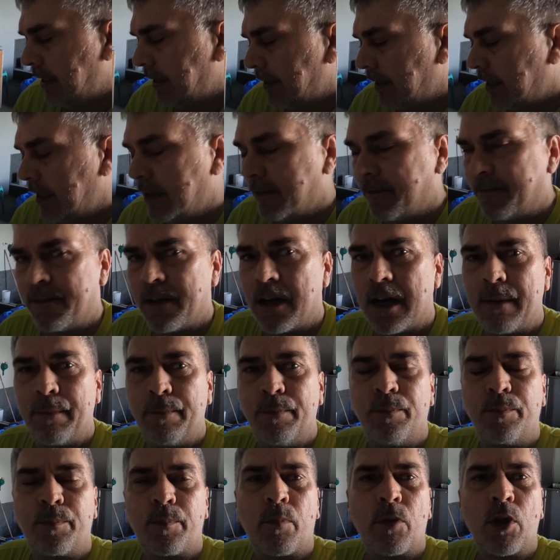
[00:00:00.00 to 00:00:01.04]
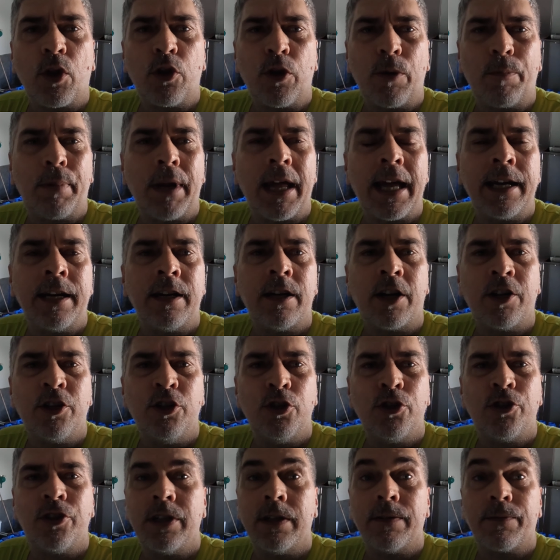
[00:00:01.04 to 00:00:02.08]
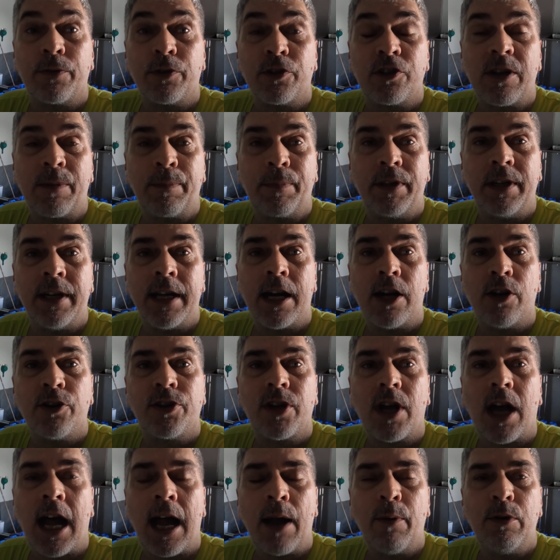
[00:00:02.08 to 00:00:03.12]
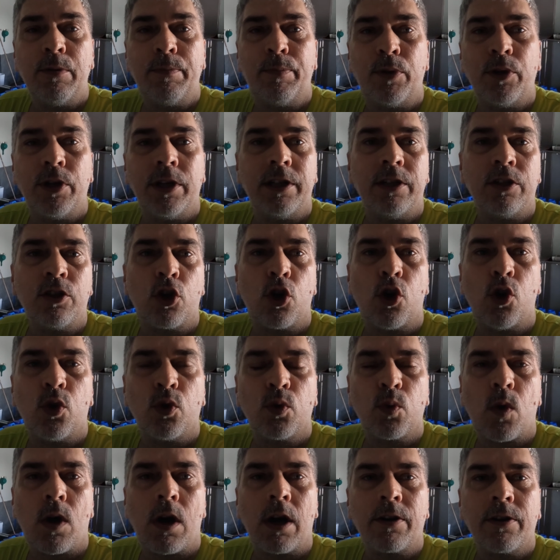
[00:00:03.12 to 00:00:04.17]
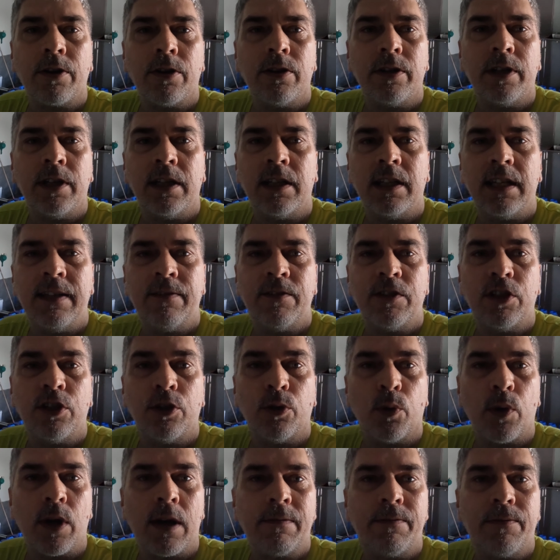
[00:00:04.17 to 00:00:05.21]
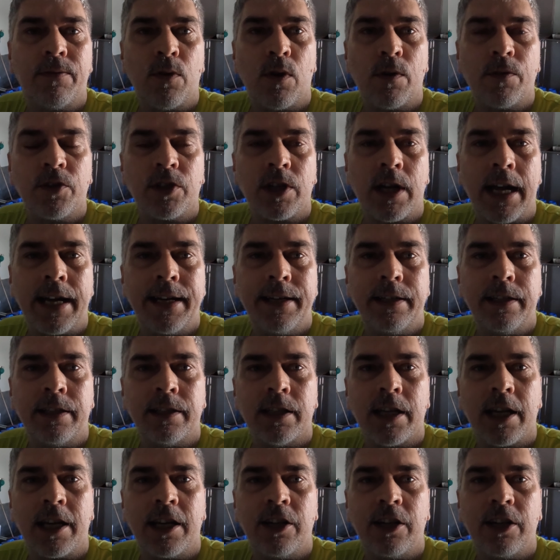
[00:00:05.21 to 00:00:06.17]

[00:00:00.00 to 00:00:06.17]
If you're planning on using it for something else, I would put it in cold water and leave it in the ref overnight and let